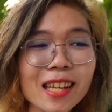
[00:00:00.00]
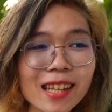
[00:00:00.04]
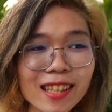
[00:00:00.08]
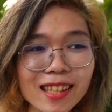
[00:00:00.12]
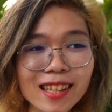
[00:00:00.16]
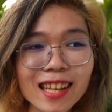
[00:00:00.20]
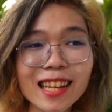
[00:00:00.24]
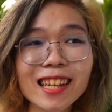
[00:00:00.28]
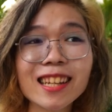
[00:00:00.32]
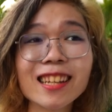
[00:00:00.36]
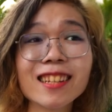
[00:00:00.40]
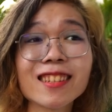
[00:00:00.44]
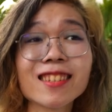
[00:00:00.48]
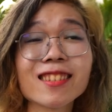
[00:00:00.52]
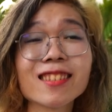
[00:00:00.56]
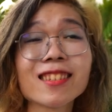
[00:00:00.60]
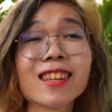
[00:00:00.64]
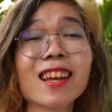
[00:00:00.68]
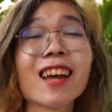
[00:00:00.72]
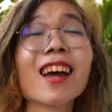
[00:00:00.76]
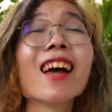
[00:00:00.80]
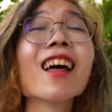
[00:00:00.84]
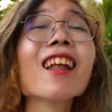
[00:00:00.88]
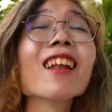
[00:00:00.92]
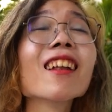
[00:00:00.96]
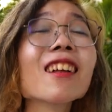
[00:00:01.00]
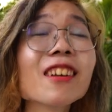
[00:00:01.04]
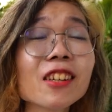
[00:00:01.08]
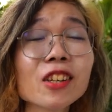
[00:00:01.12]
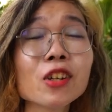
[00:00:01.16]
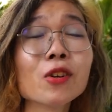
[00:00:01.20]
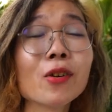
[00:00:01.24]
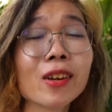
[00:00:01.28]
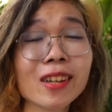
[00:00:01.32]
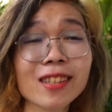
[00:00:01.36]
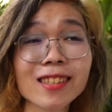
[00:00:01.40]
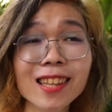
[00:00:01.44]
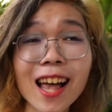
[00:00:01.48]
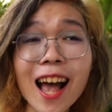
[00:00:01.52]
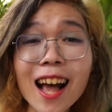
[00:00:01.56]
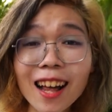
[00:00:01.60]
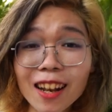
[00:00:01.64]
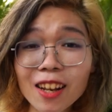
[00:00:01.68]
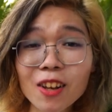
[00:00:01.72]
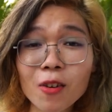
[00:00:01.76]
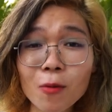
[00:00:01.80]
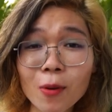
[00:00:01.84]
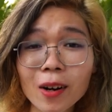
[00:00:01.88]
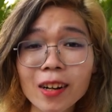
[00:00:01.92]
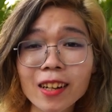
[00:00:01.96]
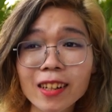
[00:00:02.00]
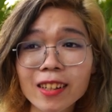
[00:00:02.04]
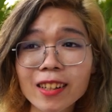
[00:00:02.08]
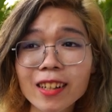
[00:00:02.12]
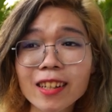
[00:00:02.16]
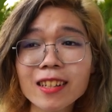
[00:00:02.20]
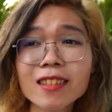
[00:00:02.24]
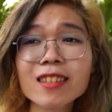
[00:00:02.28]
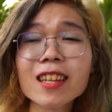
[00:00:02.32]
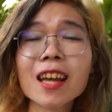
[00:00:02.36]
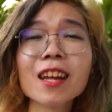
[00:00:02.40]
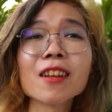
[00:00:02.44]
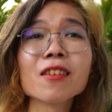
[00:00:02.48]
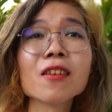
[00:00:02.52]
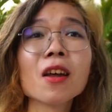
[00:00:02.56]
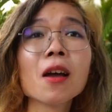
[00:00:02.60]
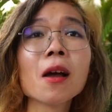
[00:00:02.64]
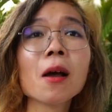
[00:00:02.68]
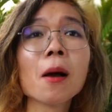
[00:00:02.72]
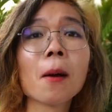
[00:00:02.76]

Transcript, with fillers: It, it is telling you exactly what it is and